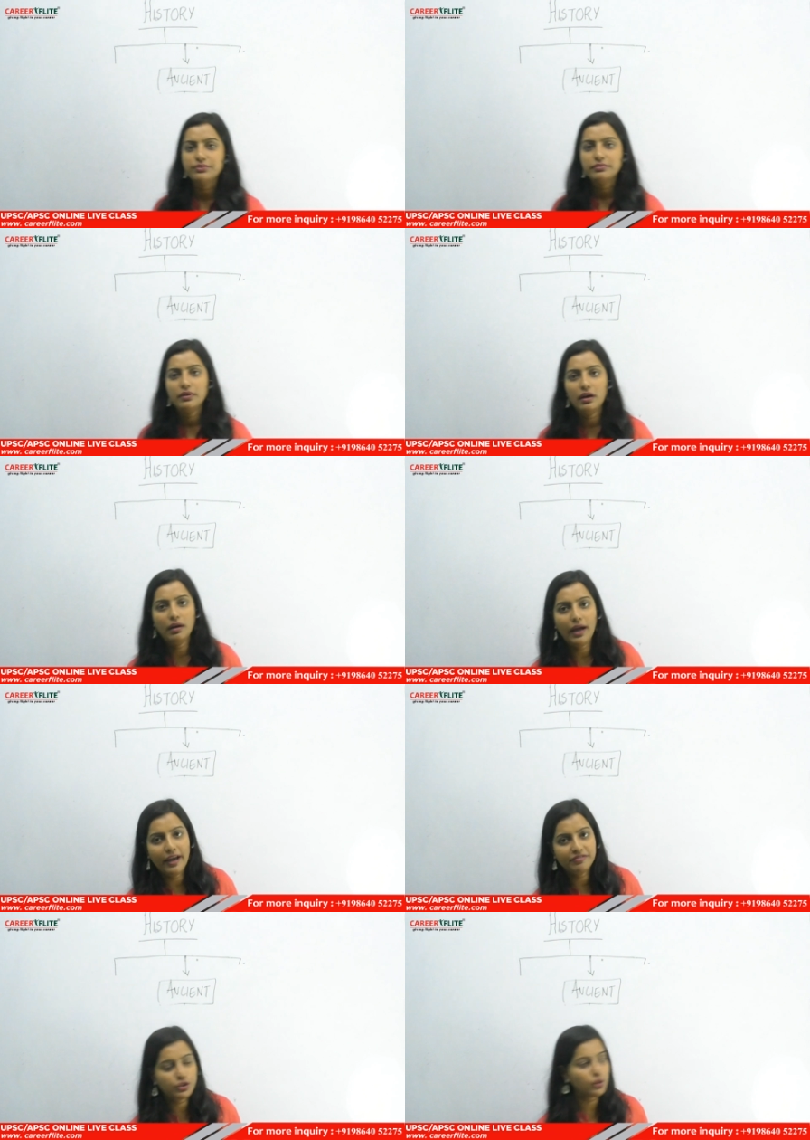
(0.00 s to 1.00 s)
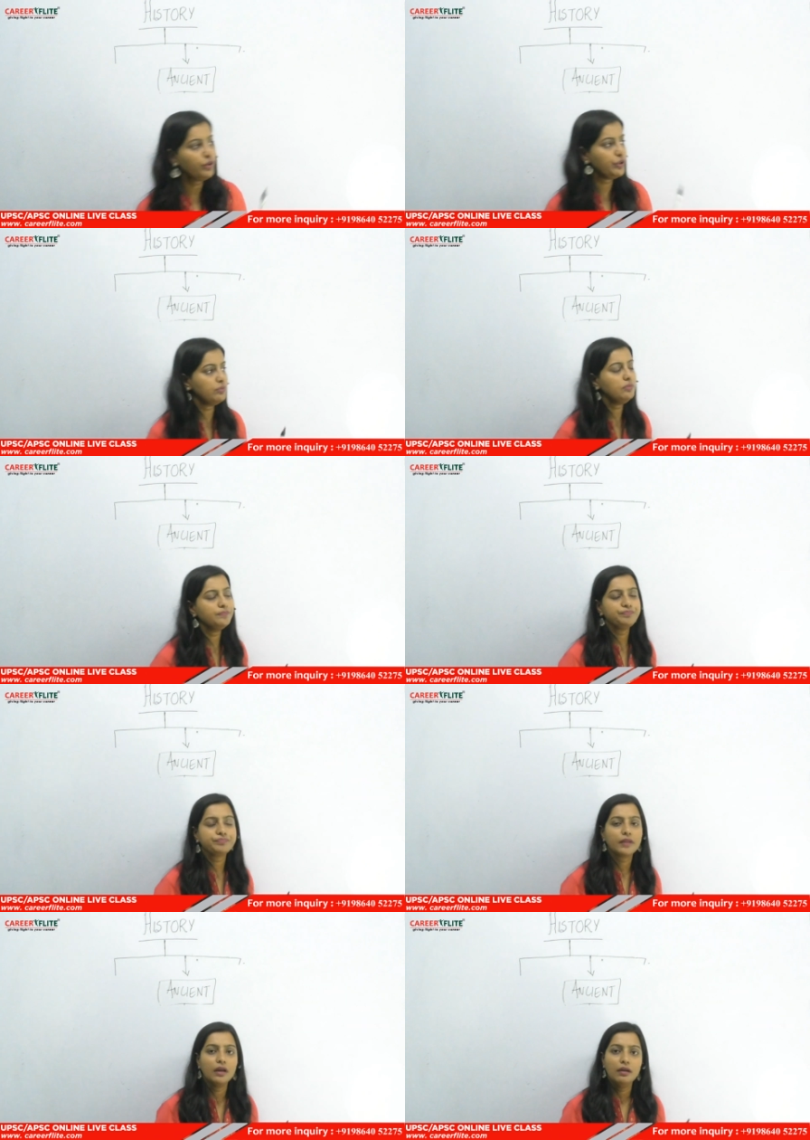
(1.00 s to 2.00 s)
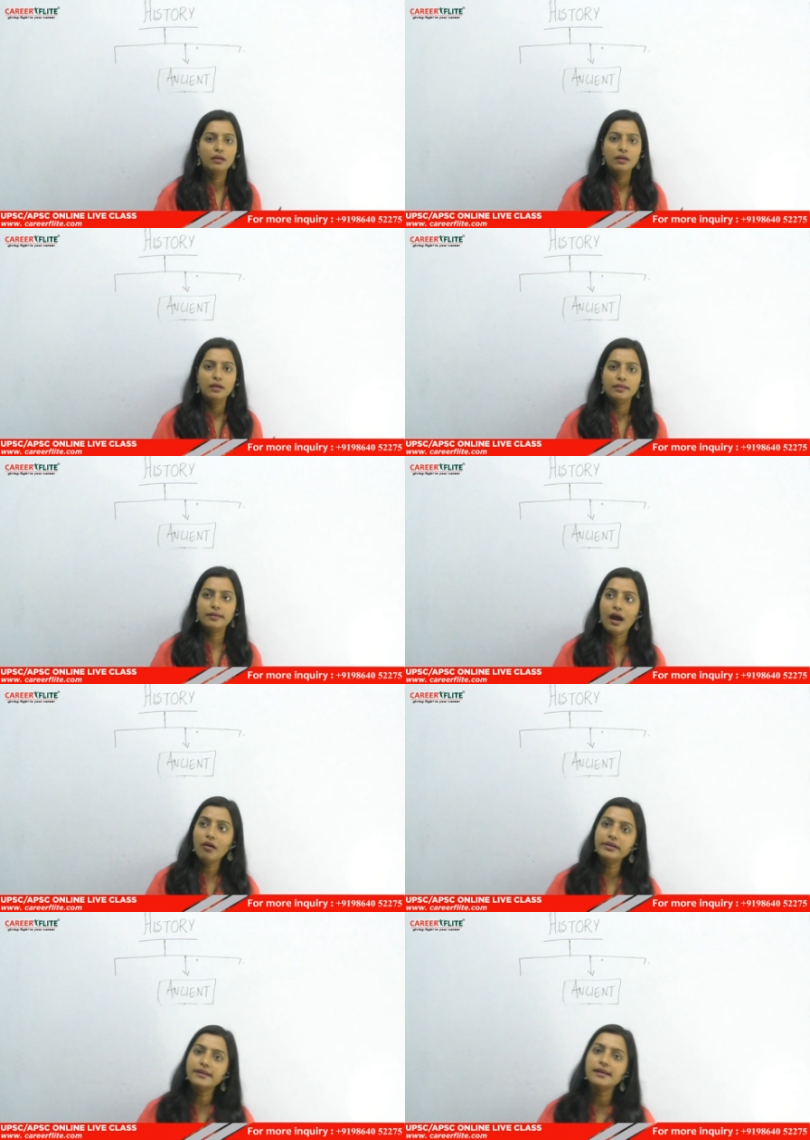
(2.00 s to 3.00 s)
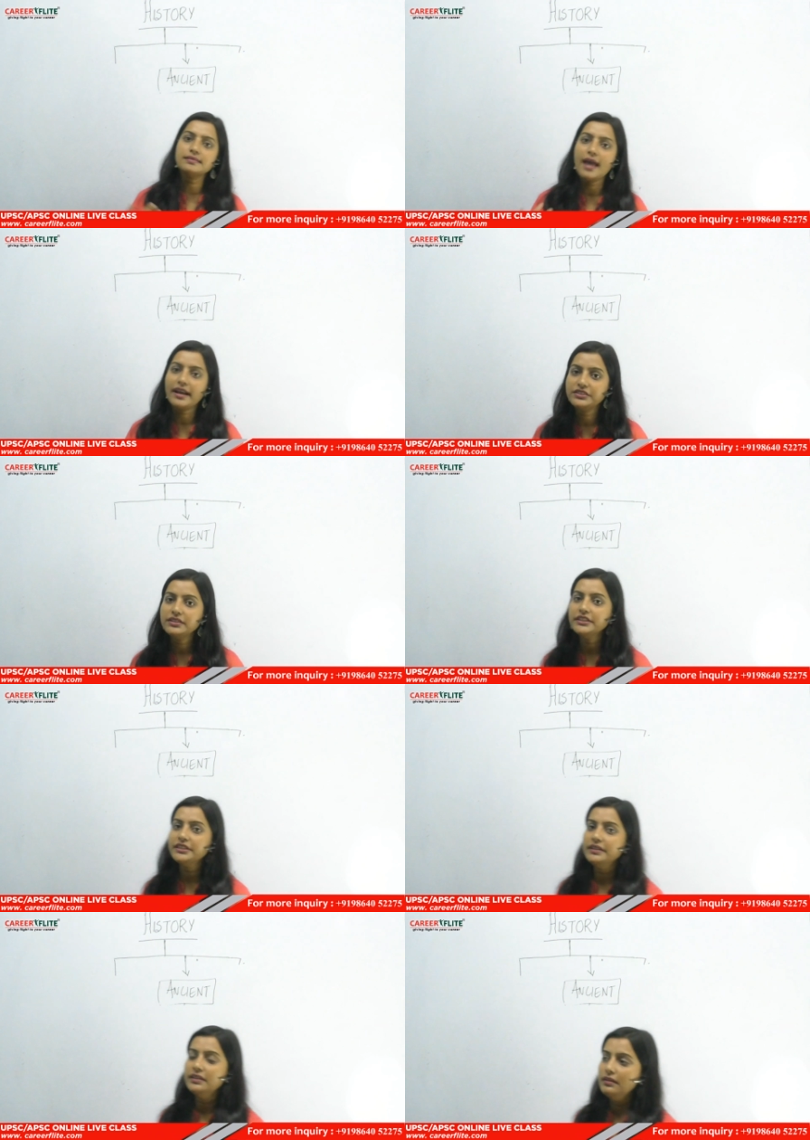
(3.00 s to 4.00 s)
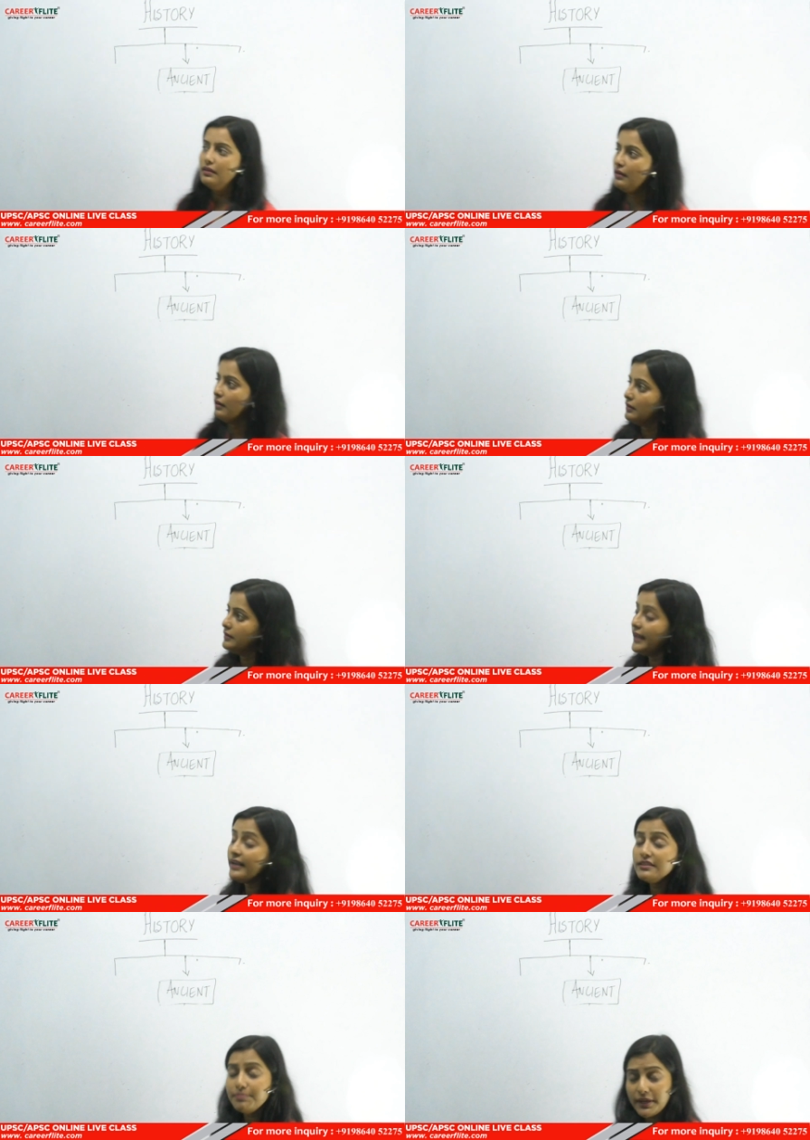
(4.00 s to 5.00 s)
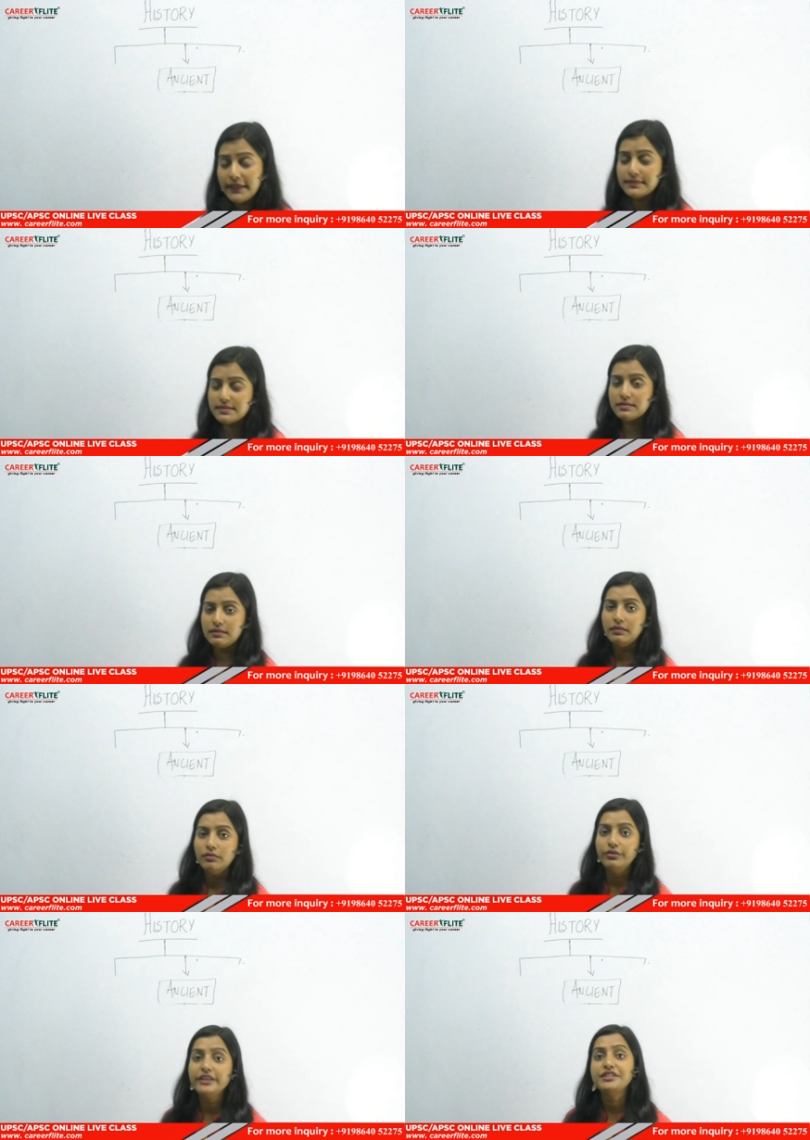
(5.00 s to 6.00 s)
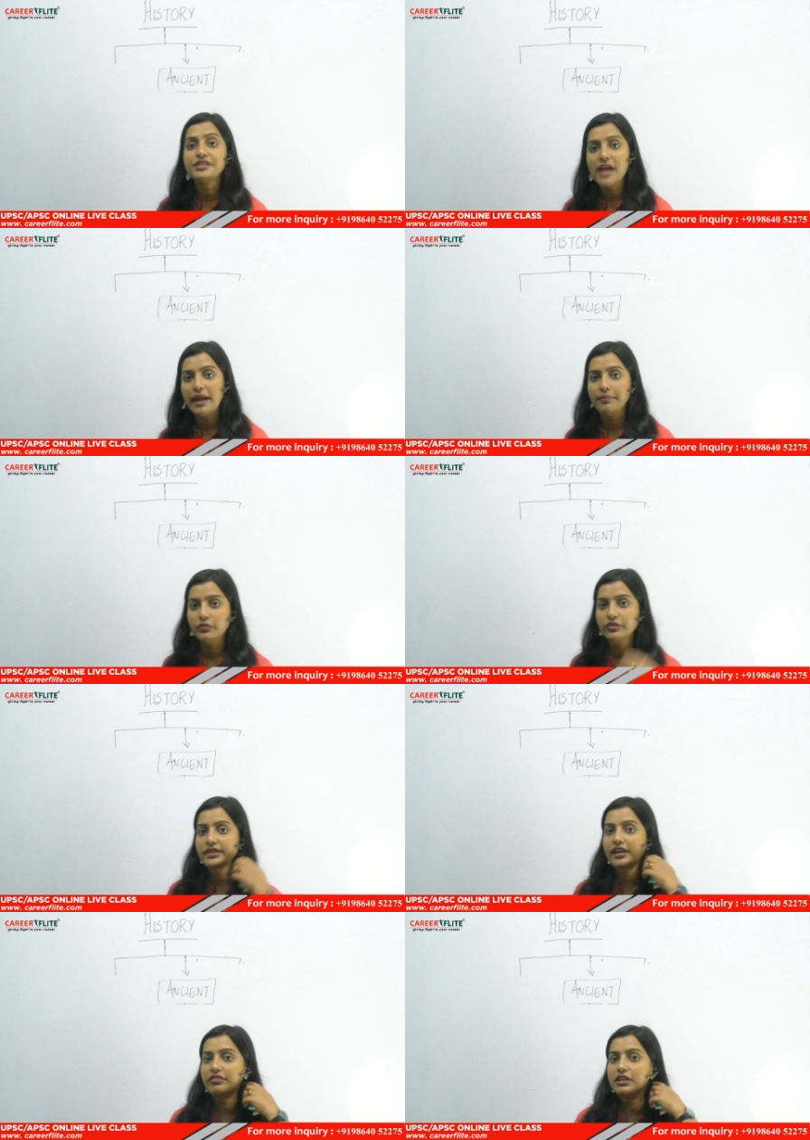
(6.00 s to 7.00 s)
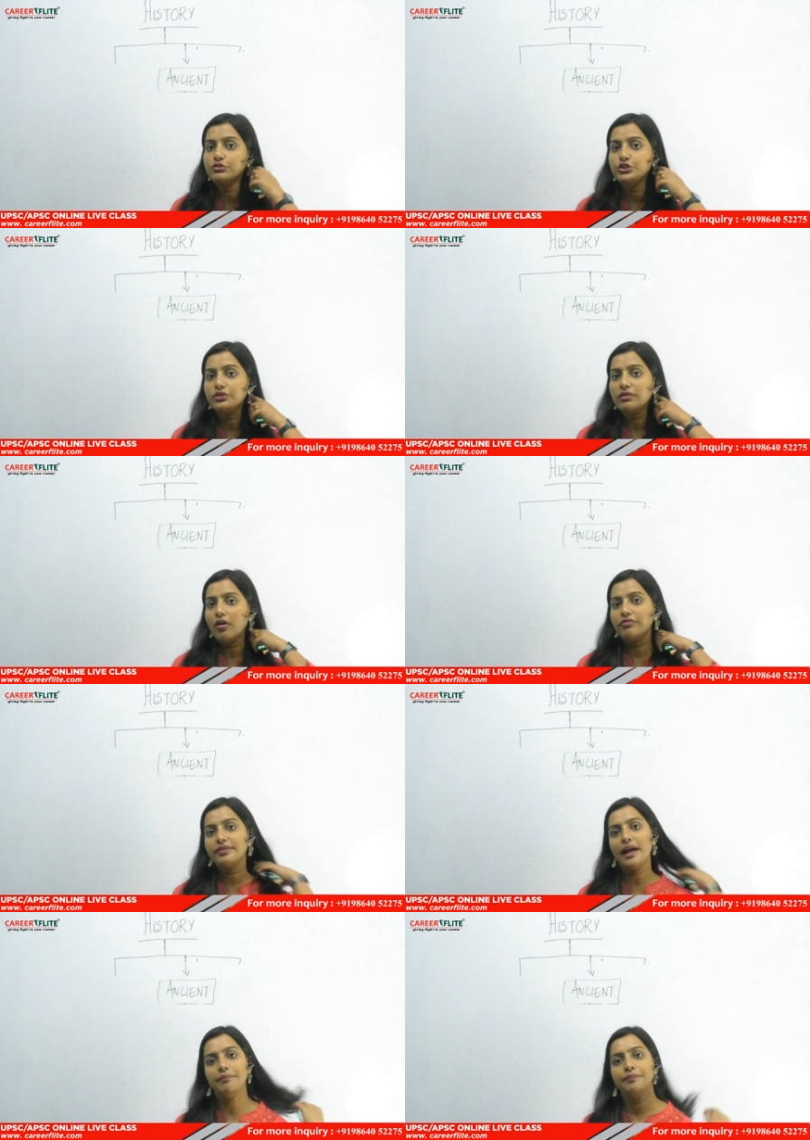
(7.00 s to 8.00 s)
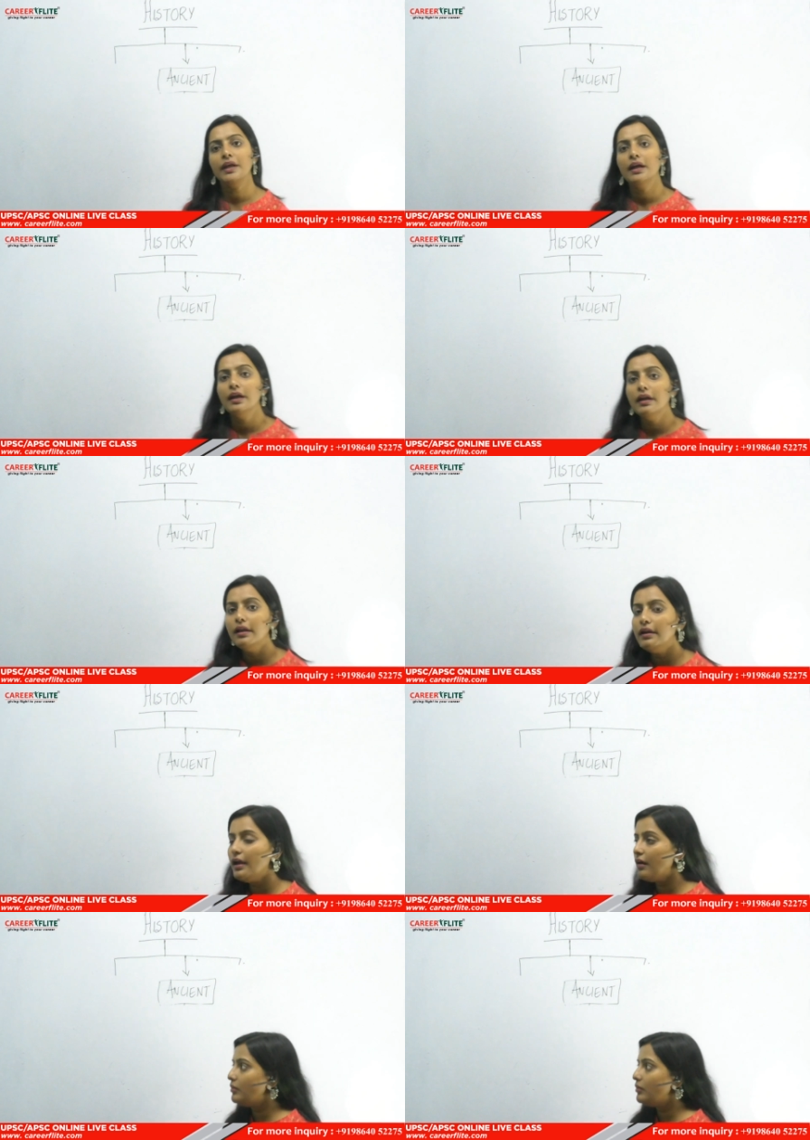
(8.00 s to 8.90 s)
I have shown you, that how it has actually taken place with time, with the evolution of time. Now,